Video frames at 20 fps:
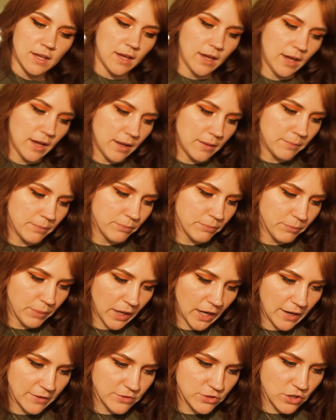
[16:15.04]
Um, but
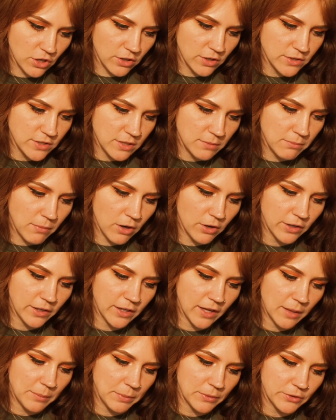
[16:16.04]
I've started to mark it
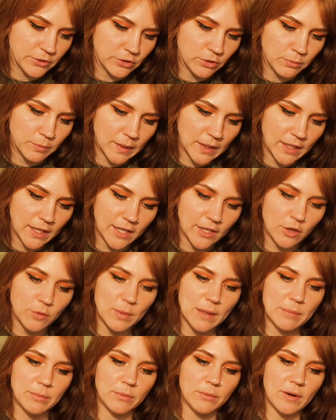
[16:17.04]
up a little bit. I know
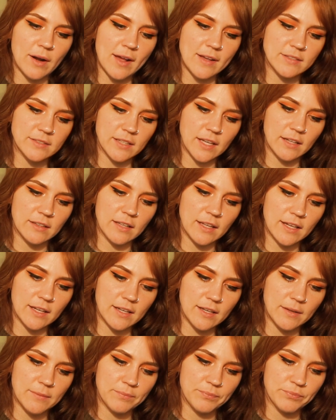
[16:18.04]
people were asking
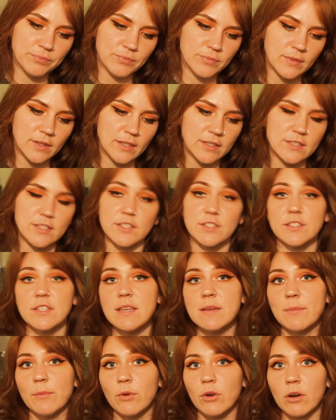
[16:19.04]
like to
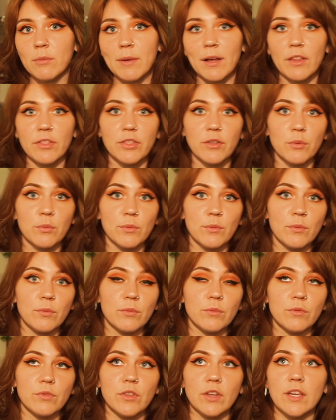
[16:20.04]
see more about the,
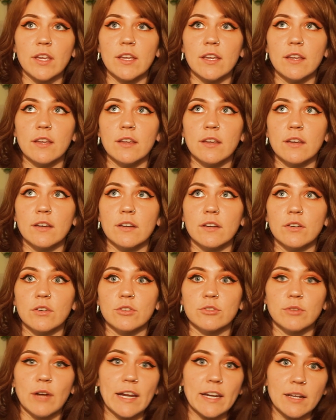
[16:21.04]
the
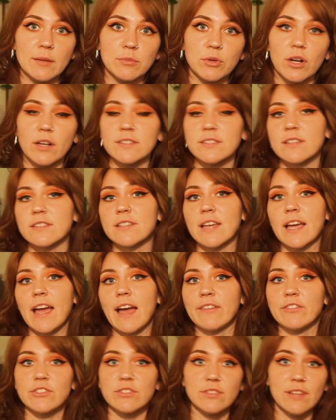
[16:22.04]
writing process. I
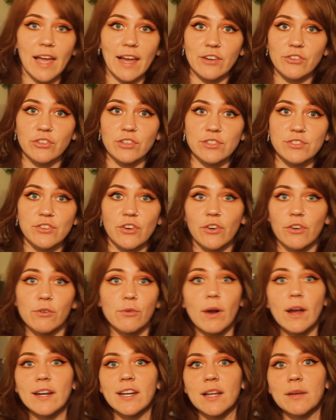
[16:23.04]
haven't actually started
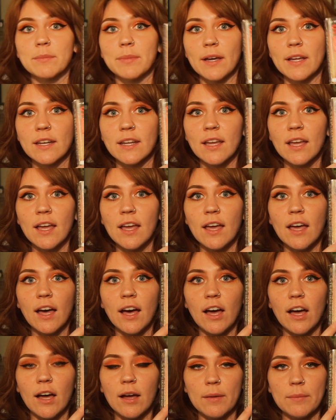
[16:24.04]
writing, but
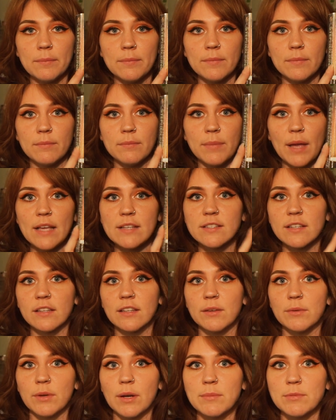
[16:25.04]
um,
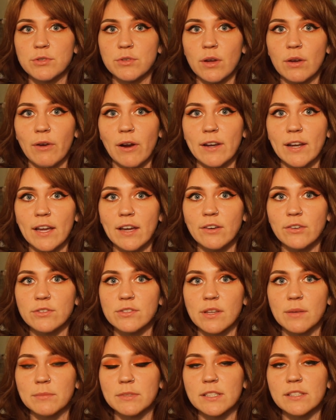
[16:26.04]
basically what I'm doing right now is
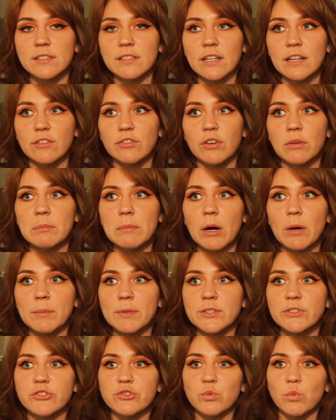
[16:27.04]
I'm listening for
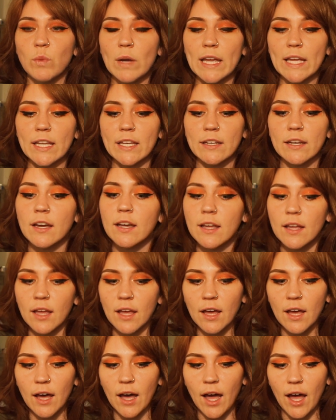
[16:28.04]
moments when
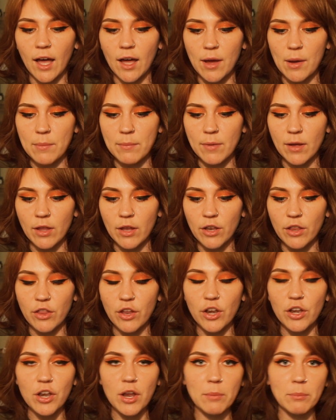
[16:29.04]
Um, the
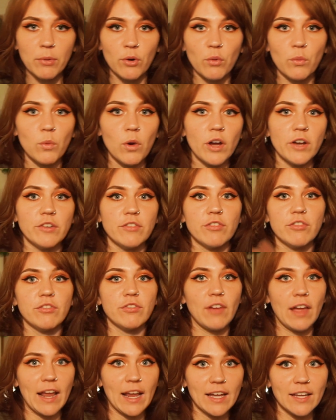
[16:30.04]
number one
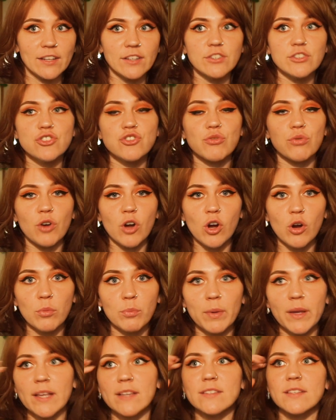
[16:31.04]
fan
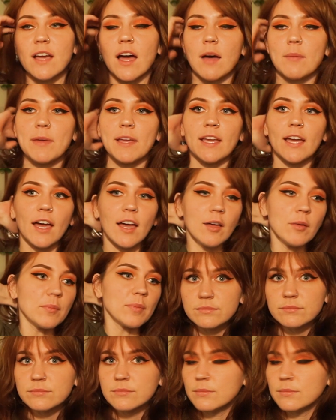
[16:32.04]
trope is coming up.